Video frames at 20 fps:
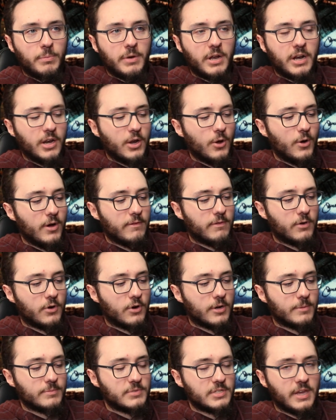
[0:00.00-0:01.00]
but I know I've
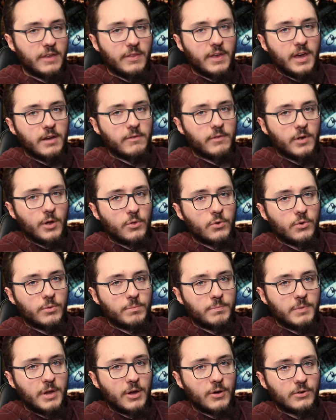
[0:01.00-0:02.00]
heard him say that of other
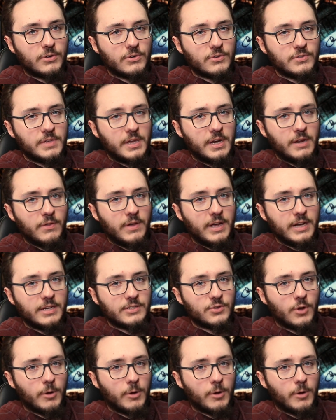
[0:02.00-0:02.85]
characters that he likes,